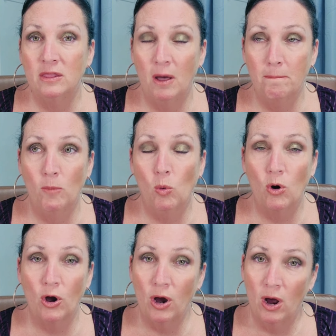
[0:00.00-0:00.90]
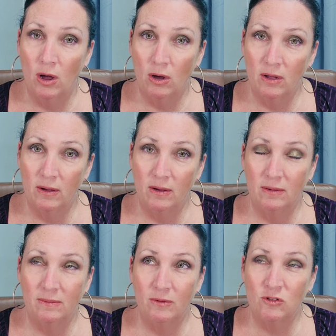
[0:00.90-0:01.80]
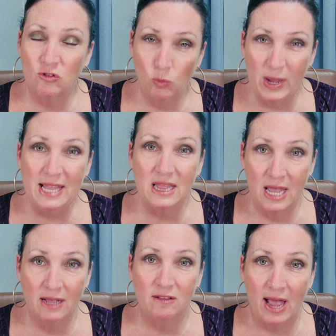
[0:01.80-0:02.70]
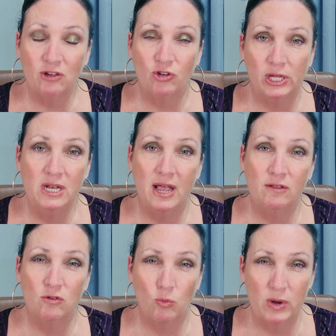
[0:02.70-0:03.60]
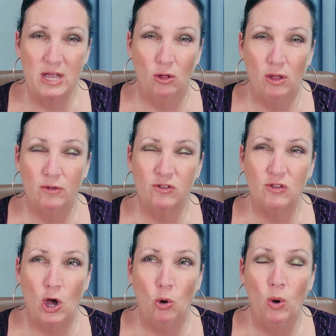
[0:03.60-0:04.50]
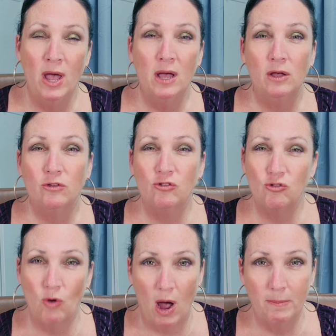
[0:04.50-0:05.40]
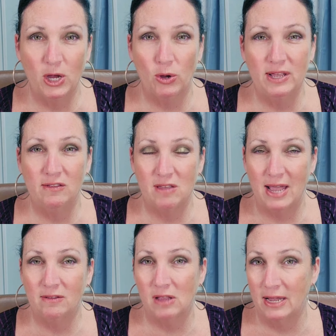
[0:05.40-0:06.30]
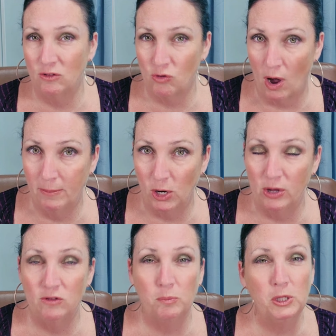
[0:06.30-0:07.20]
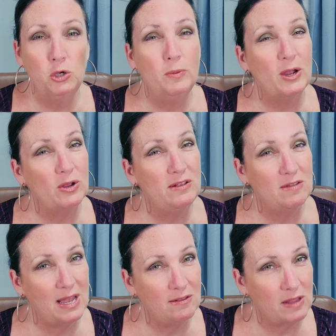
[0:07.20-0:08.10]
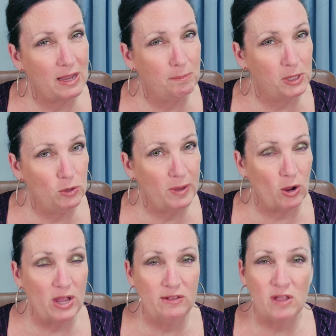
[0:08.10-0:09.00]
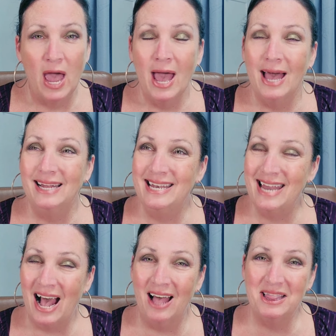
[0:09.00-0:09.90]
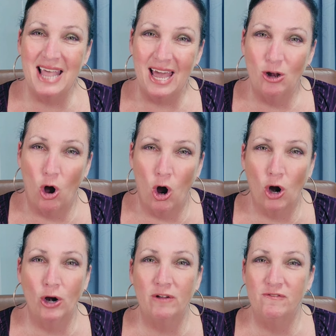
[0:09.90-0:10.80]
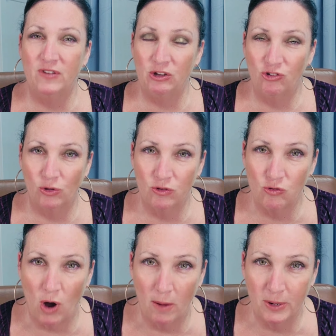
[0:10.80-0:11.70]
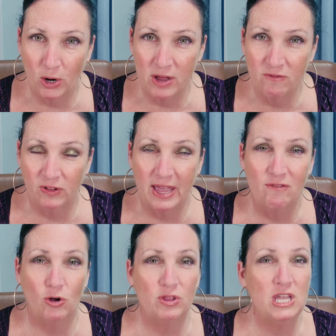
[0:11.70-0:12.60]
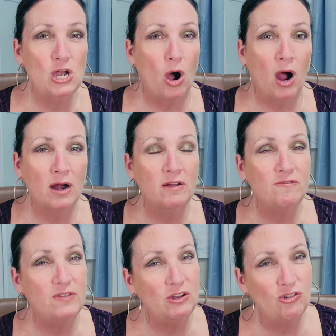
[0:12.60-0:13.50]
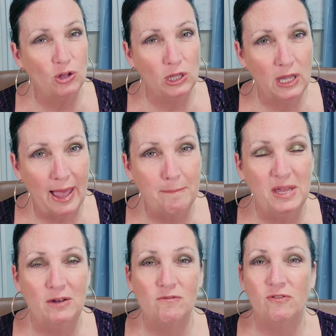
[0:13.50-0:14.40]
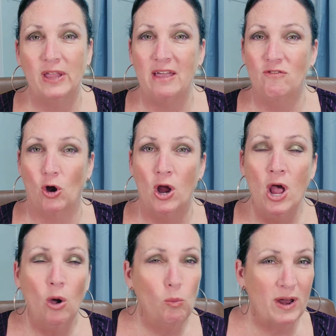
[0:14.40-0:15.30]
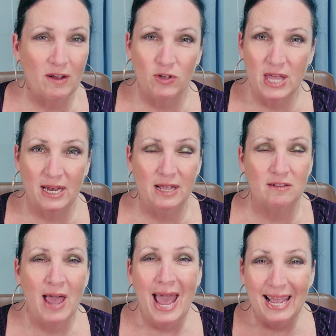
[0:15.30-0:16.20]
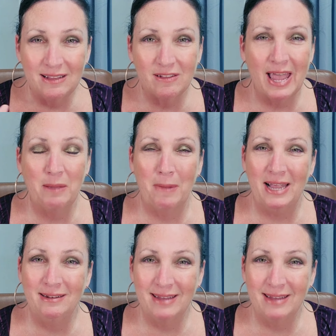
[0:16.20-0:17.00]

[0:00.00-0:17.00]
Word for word: the more sweet things actually taste real. So strawberries taste like strawberries. Blueberries taste like blueberries not that artificial strawberry flavor, the artificial lemon flavor, whatever that is. It's like my